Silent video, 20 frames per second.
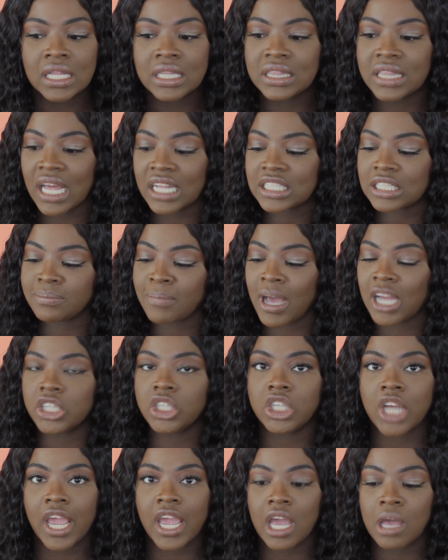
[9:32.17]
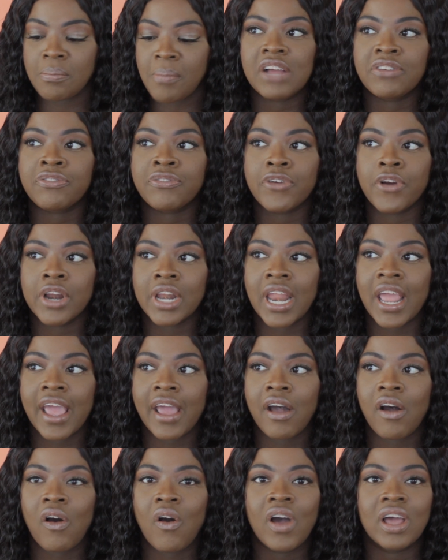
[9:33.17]
That's my jam. But for
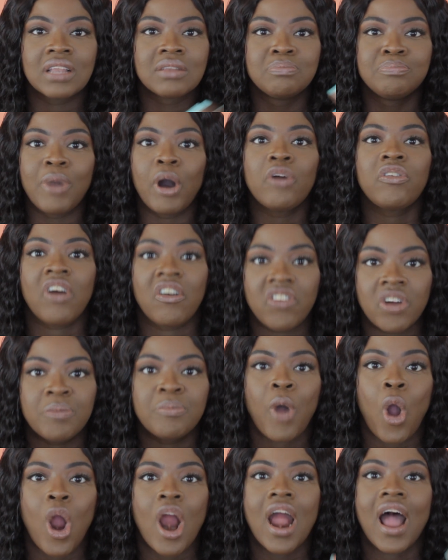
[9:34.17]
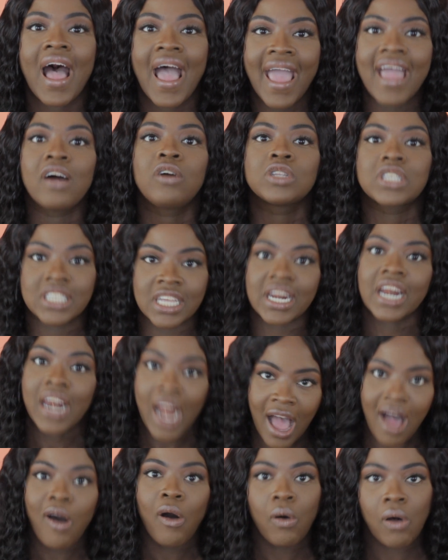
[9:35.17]
now, both of them are a hell to the
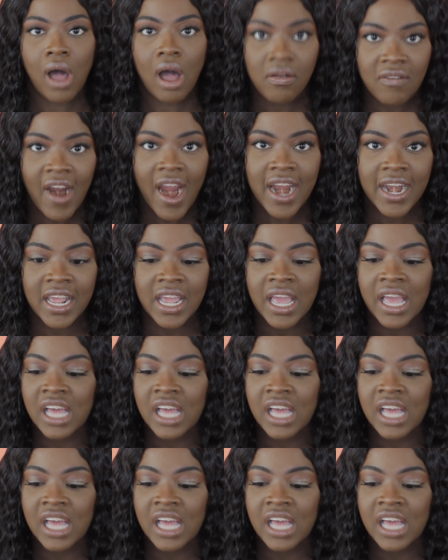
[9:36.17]
no. Alrighty.